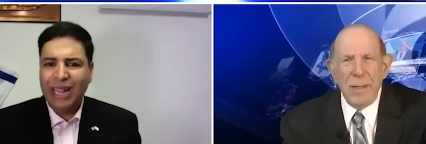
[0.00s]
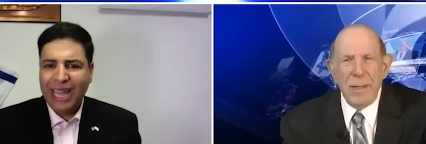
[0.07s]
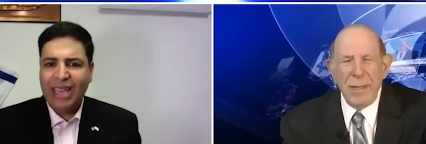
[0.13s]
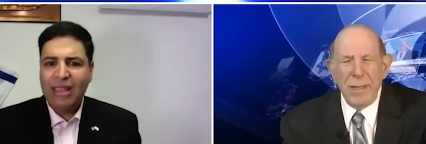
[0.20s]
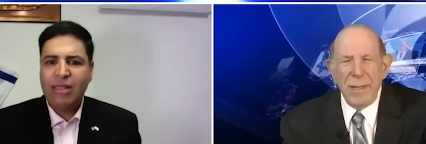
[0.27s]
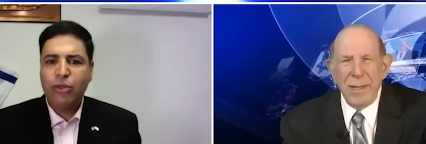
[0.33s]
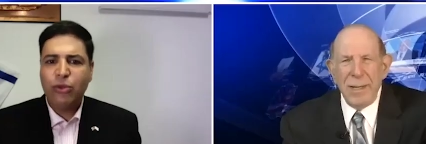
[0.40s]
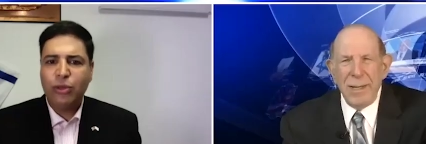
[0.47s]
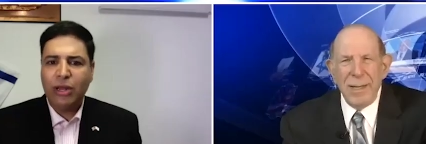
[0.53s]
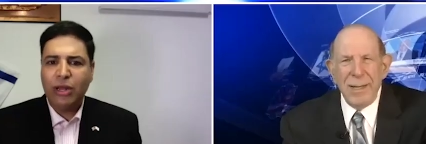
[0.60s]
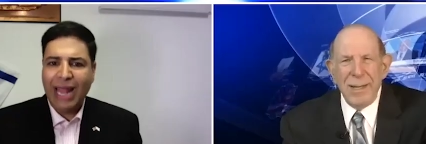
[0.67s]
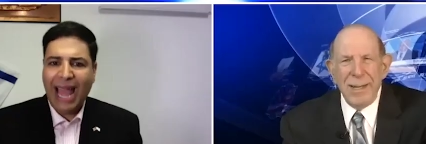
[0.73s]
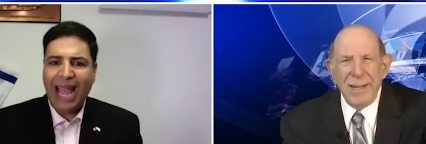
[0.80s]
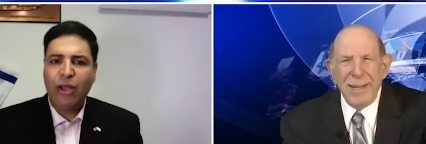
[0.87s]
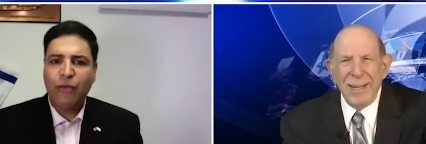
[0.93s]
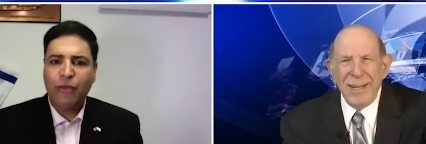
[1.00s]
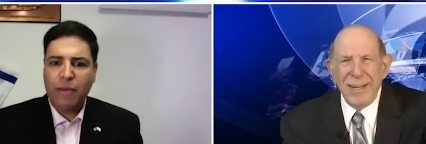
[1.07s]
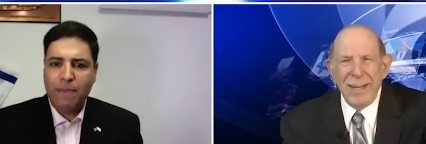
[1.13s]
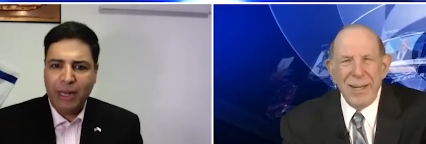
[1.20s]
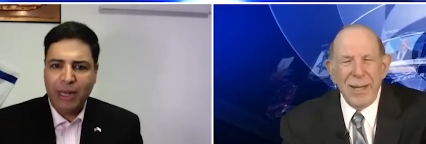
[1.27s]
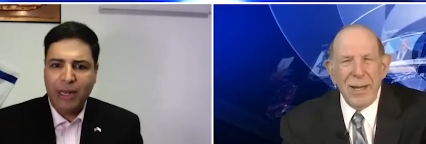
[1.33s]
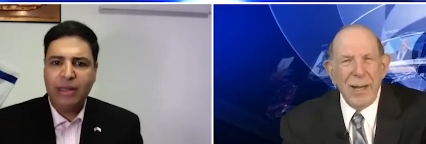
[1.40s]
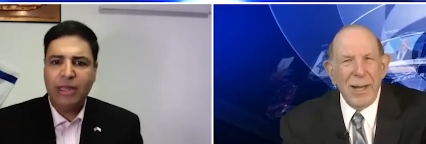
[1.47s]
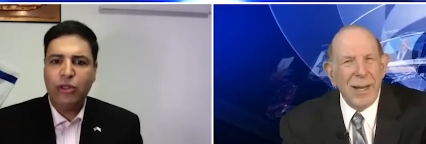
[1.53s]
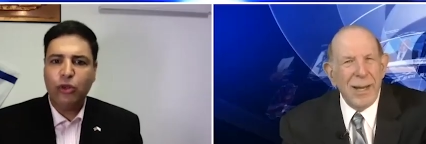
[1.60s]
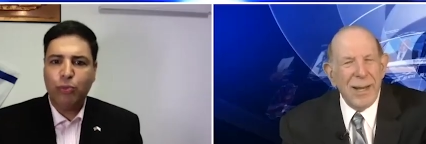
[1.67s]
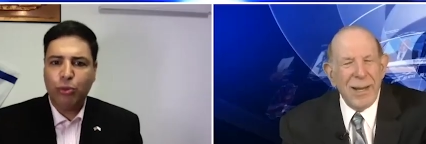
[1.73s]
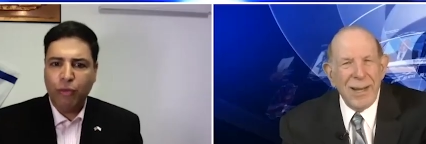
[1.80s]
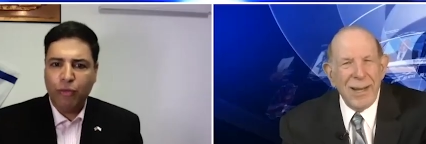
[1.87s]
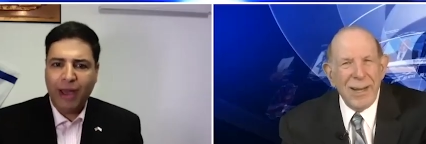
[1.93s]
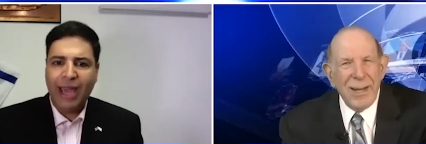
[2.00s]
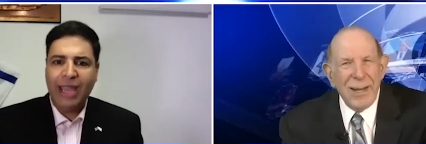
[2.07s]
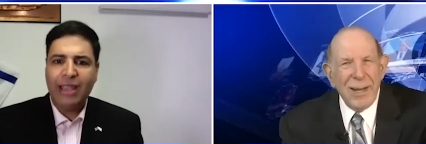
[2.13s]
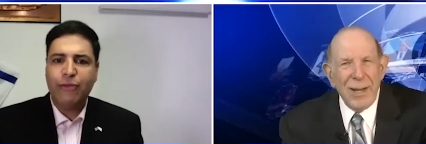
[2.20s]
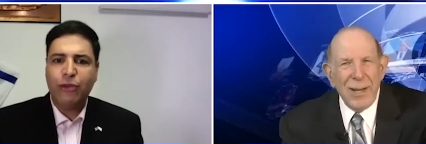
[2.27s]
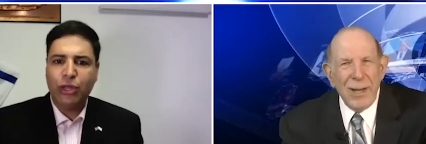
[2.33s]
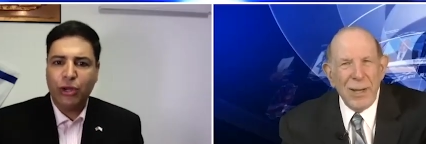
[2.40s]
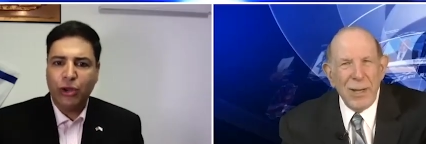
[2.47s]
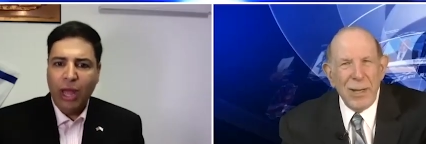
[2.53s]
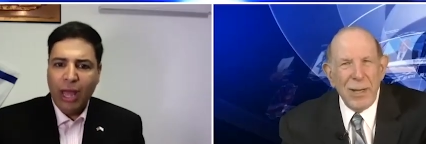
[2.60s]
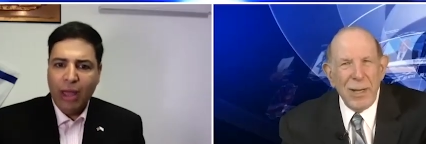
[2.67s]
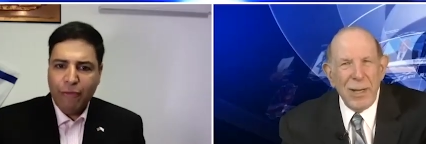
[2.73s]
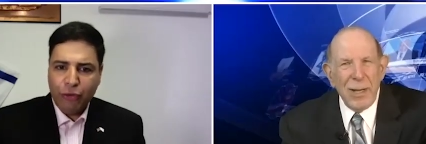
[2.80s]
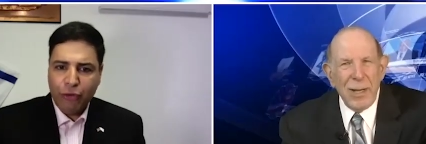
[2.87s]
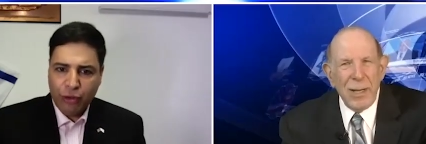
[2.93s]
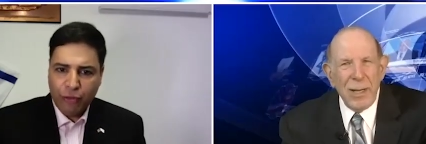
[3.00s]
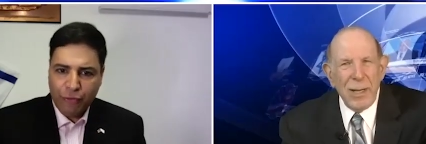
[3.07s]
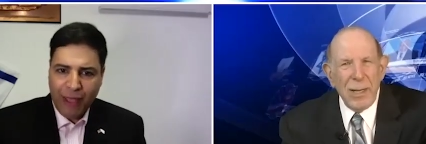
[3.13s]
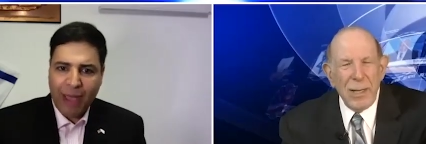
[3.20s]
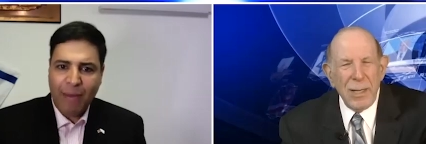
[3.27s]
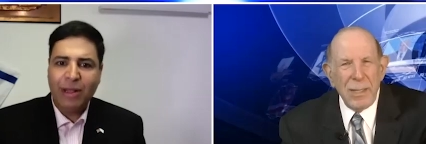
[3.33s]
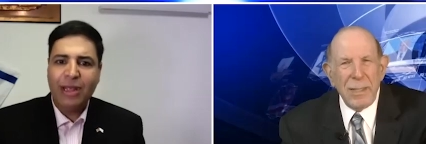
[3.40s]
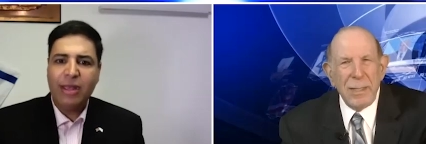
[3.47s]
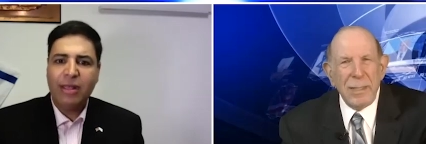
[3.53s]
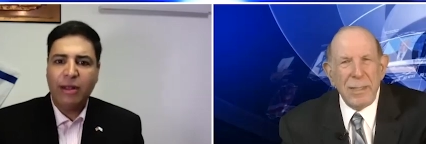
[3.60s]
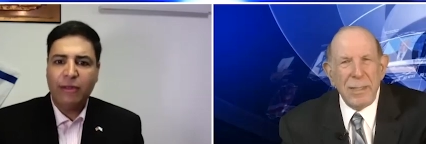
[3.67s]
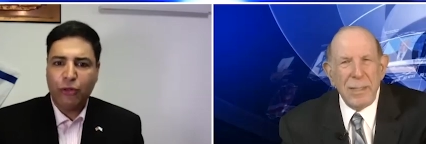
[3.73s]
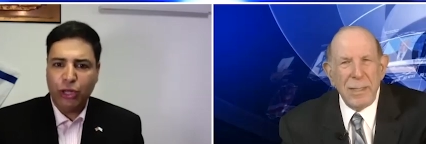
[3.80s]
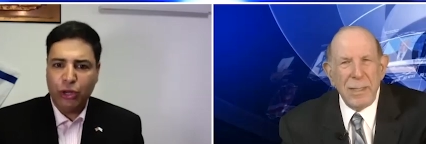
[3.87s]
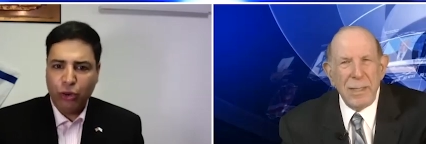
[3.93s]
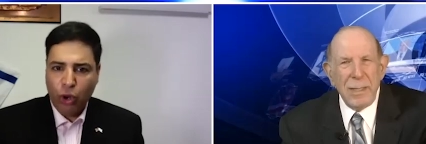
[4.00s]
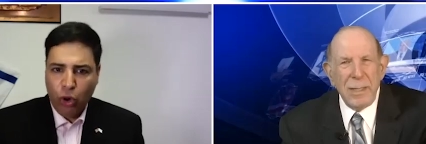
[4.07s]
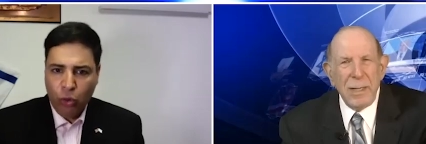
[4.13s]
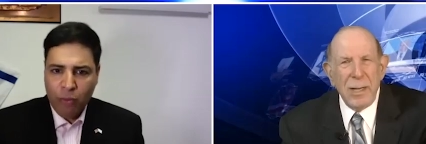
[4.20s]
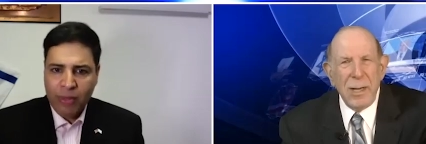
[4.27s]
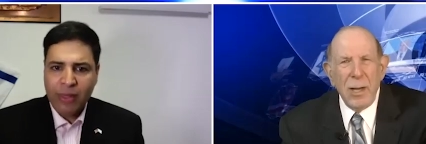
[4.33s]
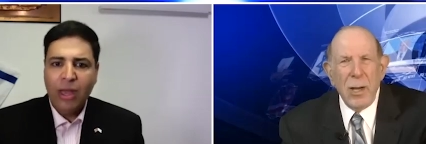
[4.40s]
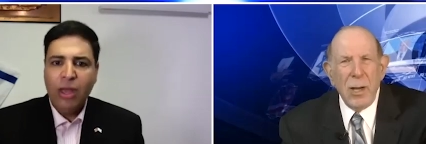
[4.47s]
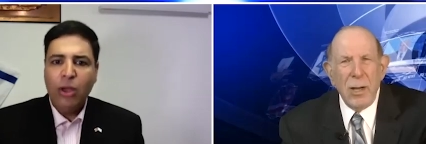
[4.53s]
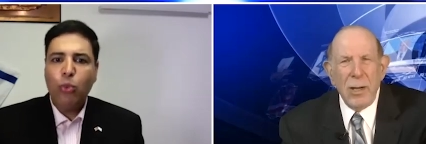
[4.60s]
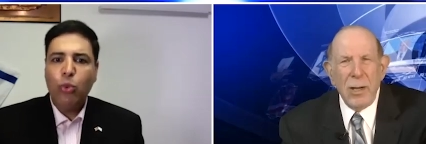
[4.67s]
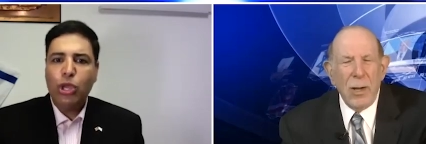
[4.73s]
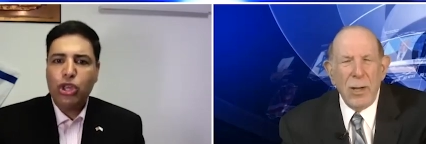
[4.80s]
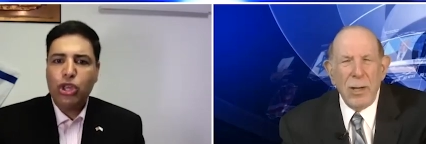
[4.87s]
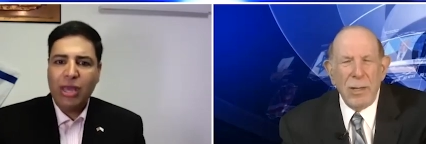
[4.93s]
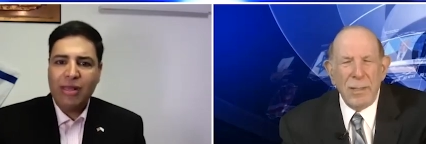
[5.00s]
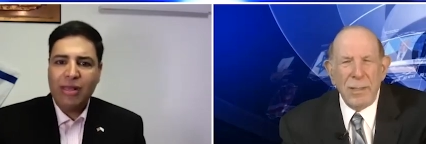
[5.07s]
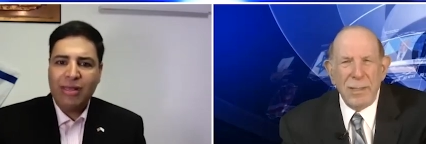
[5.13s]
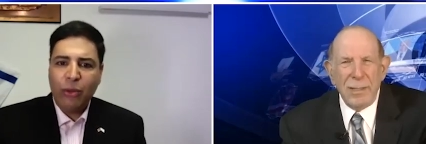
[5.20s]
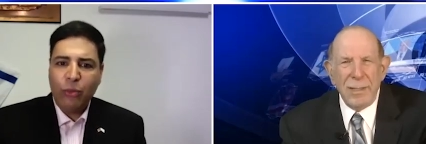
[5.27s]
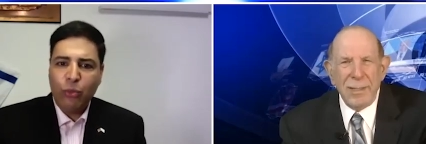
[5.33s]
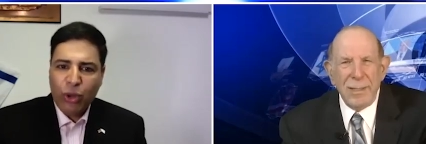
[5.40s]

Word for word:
Speaker 1: relates to their lack of ability to provide for their, for their families and for their homes, which is the